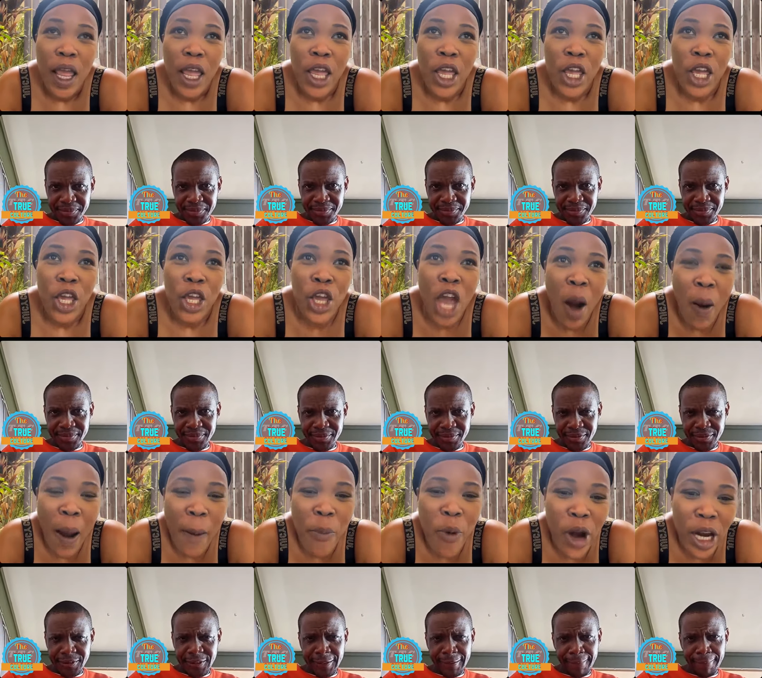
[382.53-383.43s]
Speaker 1: You're a
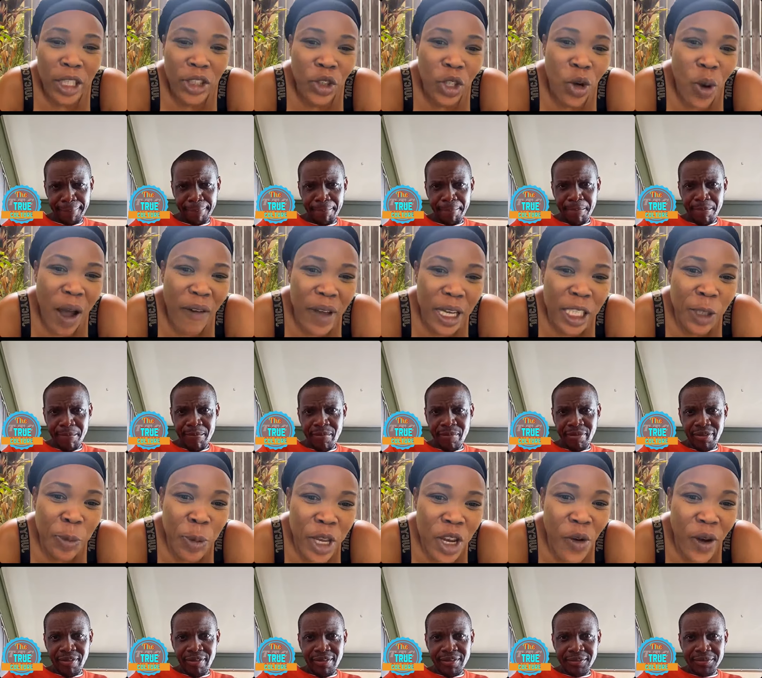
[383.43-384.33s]
bread, you know, I've
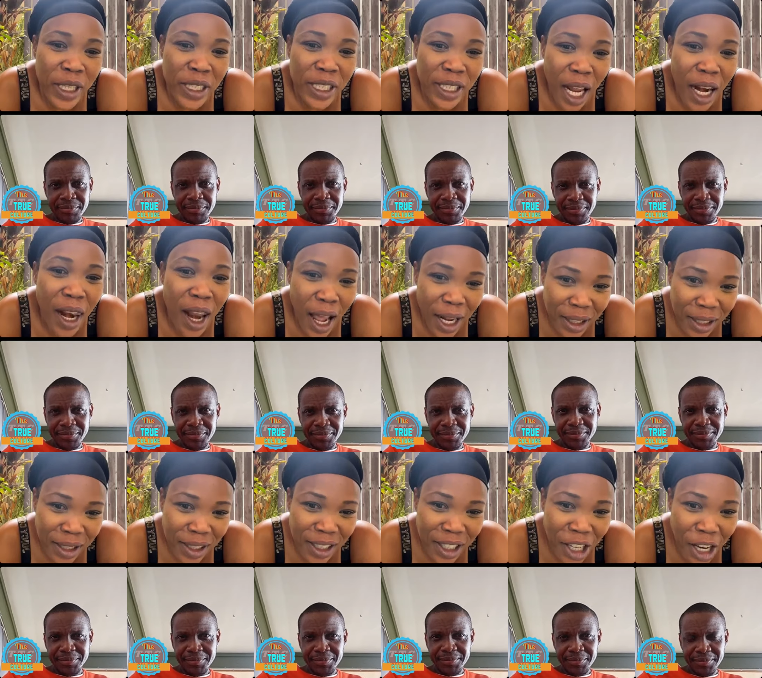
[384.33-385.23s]
experienced a lot
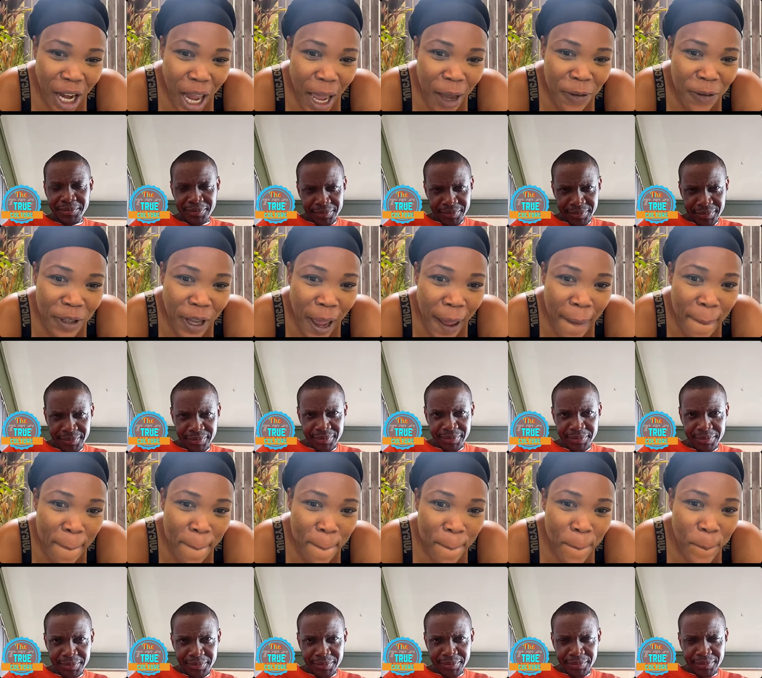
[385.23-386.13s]
in your
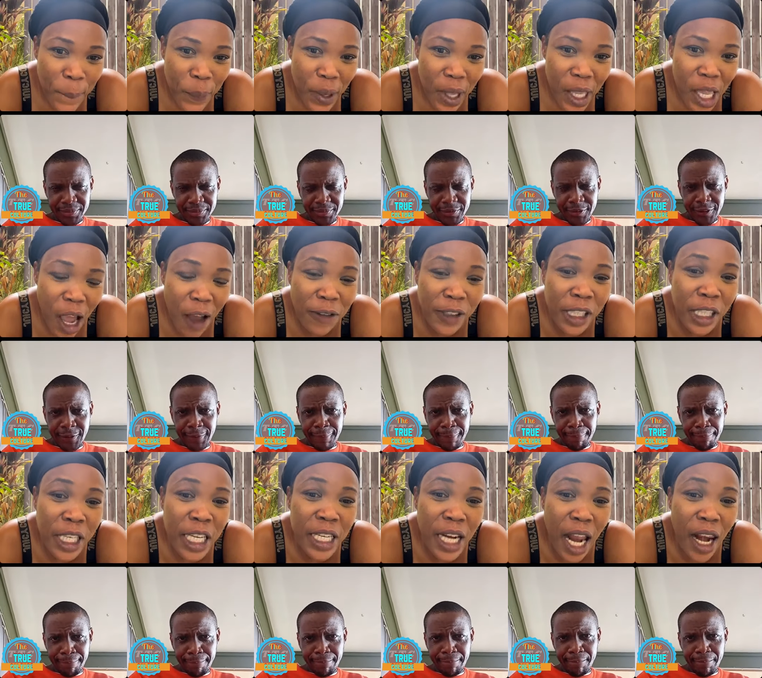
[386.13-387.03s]
lifetime. You have
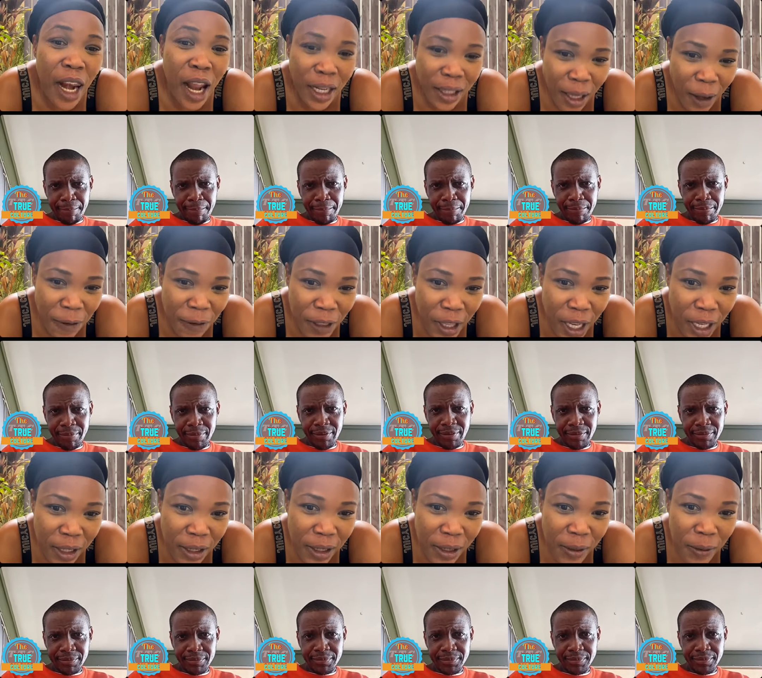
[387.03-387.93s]
seen a lot of
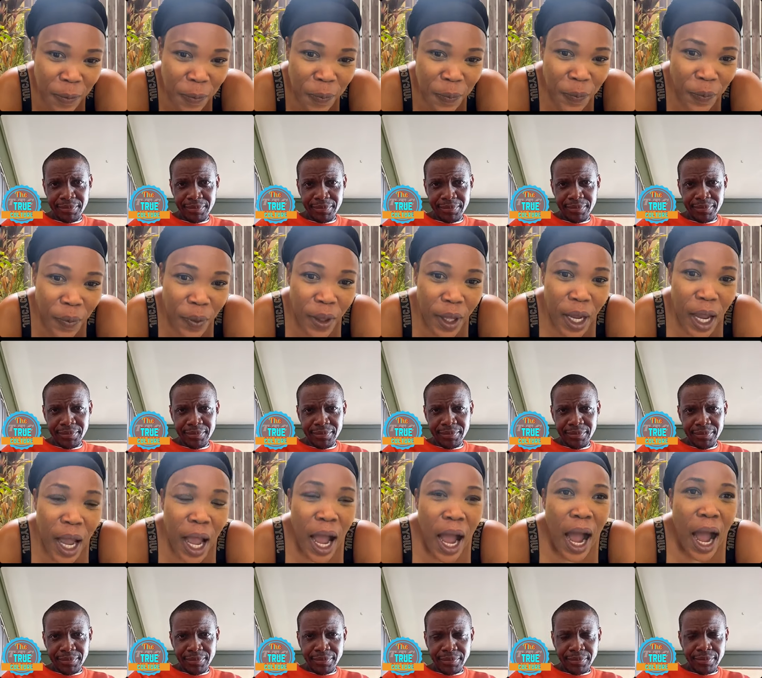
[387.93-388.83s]
things.
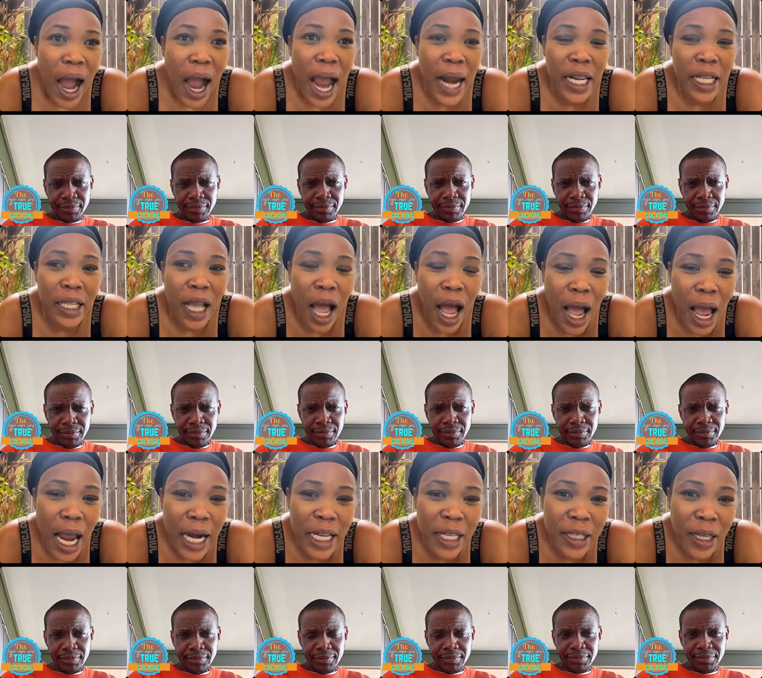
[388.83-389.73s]
And
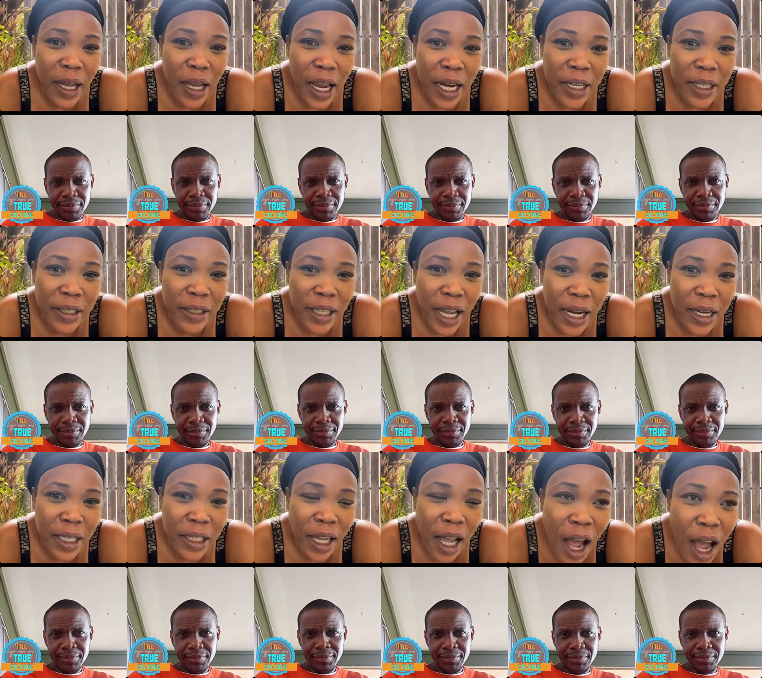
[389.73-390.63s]

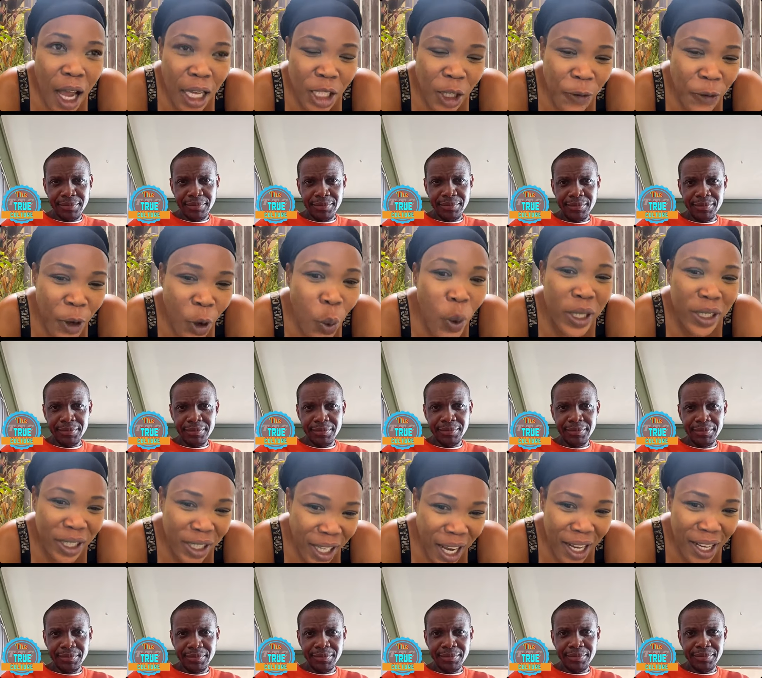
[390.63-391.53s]
it causes you to
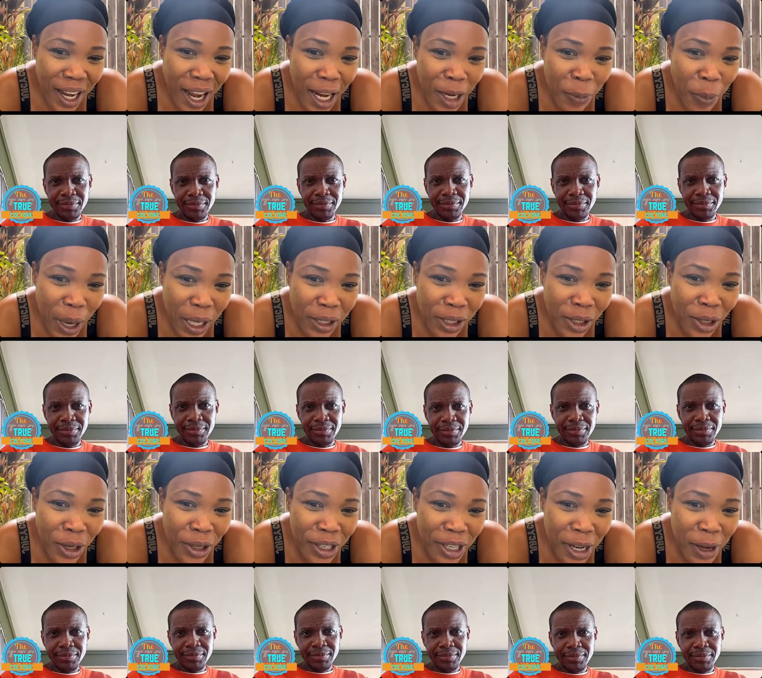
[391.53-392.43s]
question God on
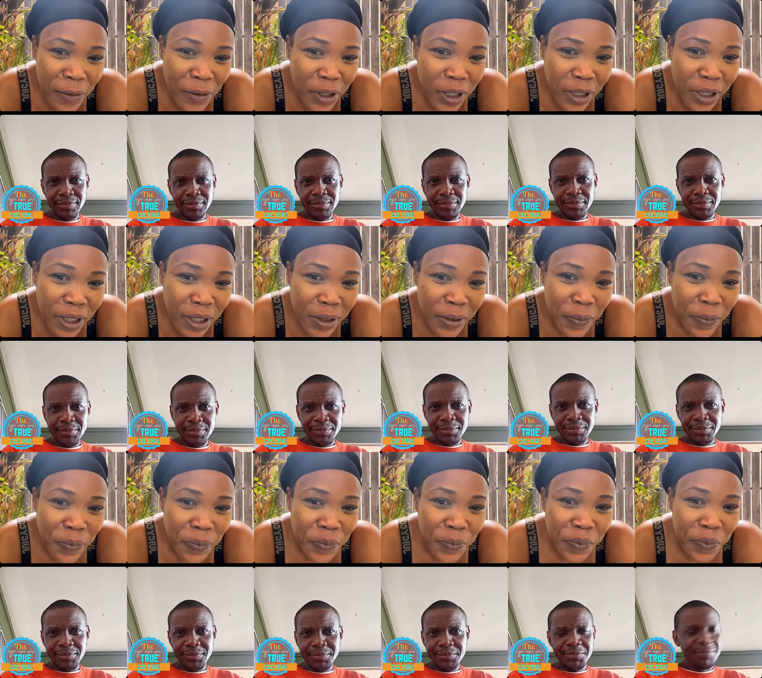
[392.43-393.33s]
certain levels.
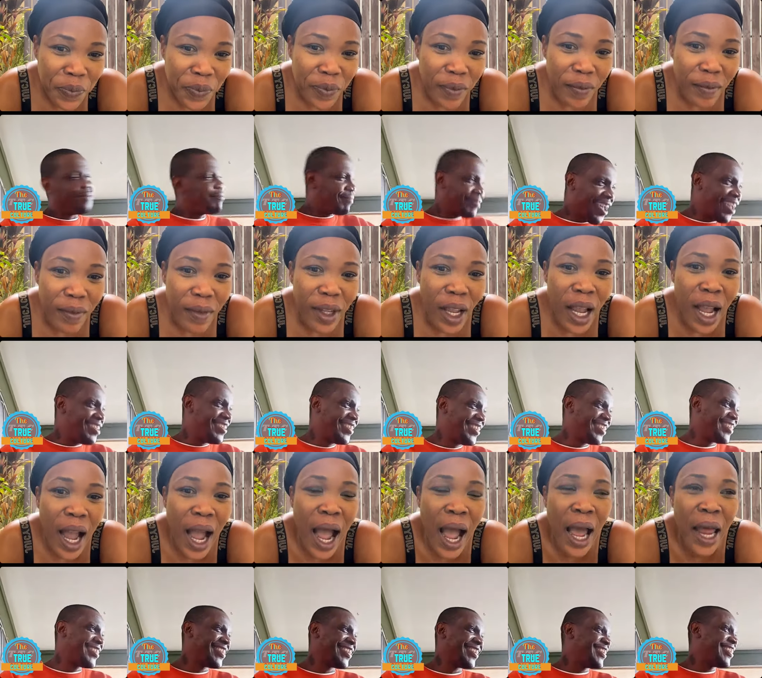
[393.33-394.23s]

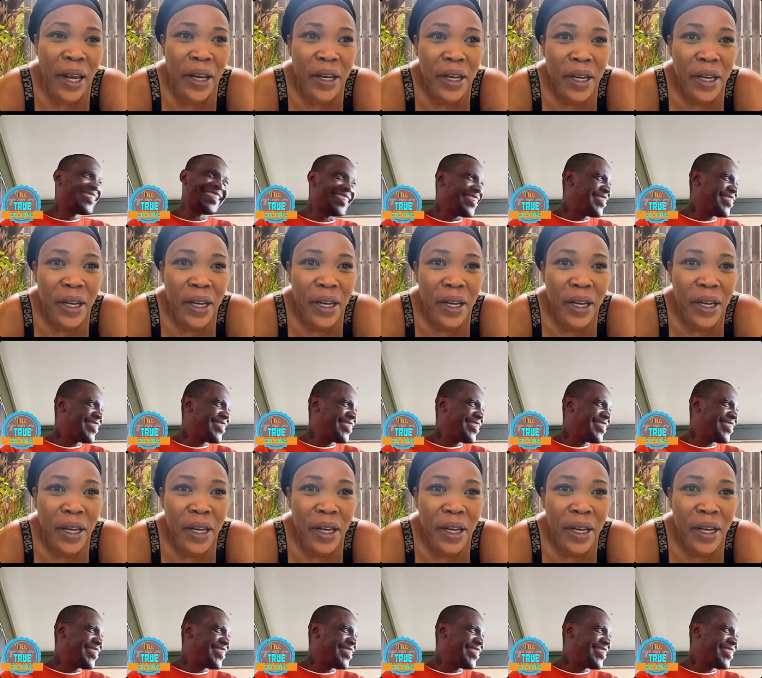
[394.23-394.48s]
And